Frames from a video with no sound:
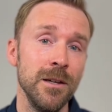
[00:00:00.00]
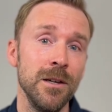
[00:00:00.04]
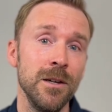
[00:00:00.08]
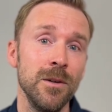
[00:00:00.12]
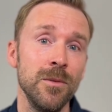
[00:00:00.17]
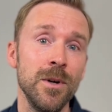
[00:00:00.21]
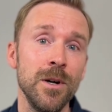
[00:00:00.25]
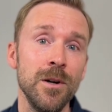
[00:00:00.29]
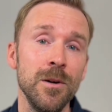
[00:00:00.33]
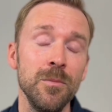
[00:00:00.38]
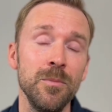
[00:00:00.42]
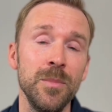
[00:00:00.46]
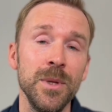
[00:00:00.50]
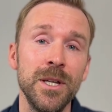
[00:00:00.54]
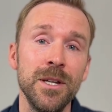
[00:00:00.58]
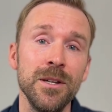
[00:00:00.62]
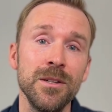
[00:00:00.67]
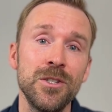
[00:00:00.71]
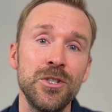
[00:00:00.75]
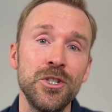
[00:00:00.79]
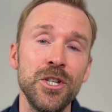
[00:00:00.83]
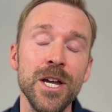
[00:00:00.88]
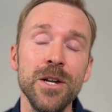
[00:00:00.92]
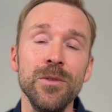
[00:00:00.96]
Well,
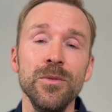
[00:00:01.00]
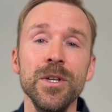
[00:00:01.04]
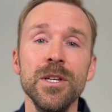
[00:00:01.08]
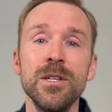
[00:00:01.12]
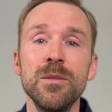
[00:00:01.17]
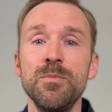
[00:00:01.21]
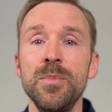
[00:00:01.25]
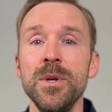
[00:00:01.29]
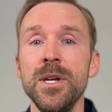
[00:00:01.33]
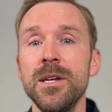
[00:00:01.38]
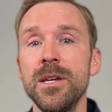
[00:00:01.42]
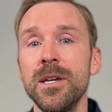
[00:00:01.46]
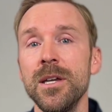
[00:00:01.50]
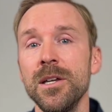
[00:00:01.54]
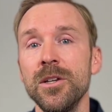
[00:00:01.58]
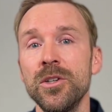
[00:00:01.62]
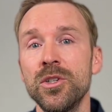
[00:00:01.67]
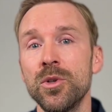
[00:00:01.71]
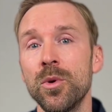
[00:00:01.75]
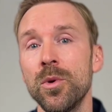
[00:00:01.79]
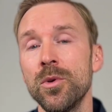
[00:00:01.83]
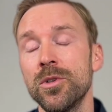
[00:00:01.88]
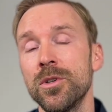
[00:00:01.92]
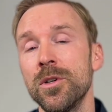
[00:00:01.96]
because generally speaking,
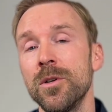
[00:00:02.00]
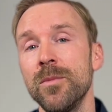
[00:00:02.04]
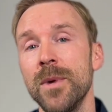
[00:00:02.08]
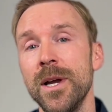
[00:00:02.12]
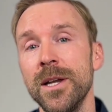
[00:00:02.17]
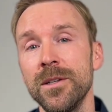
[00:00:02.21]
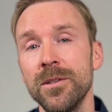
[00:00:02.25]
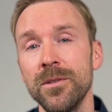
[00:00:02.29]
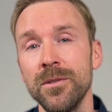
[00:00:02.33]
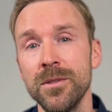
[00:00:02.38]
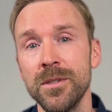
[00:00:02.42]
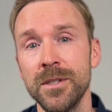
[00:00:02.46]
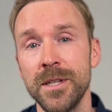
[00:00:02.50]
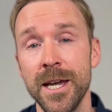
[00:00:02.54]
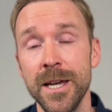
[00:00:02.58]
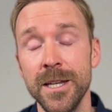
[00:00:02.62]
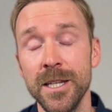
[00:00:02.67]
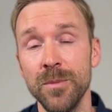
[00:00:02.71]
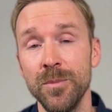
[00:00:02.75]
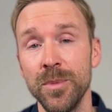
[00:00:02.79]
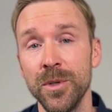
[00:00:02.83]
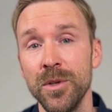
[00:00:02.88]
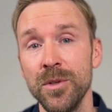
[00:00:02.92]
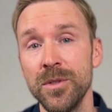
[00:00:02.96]
short-term rentals tend
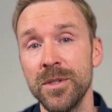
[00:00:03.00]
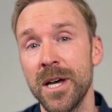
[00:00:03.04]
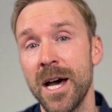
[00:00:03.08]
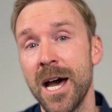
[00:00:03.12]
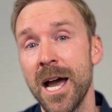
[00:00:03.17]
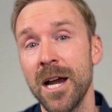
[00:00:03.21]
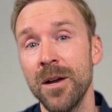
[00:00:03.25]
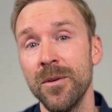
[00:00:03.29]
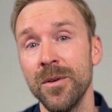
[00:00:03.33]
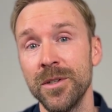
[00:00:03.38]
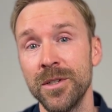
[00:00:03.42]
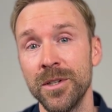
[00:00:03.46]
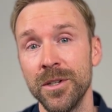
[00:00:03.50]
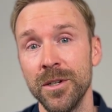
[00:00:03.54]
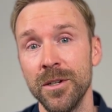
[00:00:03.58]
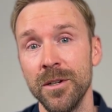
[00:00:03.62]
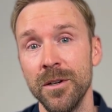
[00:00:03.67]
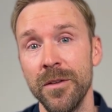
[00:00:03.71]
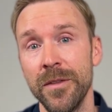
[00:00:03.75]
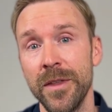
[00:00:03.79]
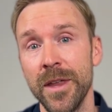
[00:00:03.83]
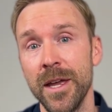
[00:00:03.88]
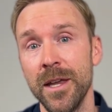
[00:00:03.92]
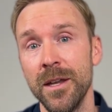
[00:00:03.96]
to produce a higher
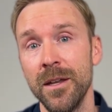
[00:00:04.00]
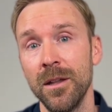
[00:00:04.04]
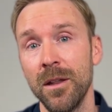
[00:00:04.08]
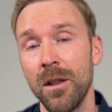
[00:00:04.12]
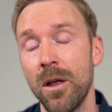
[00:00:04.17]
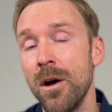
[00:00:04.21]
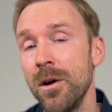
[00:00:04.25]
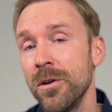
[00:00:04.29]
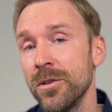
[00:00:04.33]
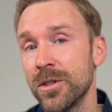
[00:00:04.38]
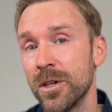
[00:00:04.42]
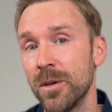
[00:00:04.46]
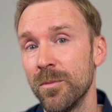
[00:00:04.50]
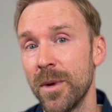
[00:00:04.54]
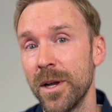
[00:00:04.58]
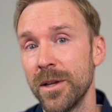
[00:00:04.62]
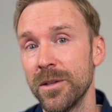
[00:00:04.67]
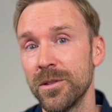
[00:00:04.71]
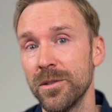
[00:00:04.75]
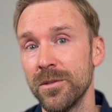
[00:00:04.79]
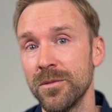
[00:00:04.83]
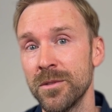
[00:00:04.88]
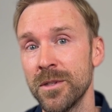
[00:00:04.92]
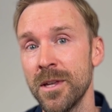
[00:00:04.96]
return than long-term
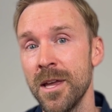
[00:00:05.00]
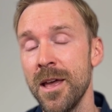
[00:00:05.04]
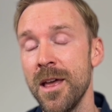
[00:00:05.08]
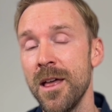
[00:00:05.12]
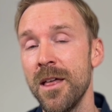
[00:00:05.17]
rentals.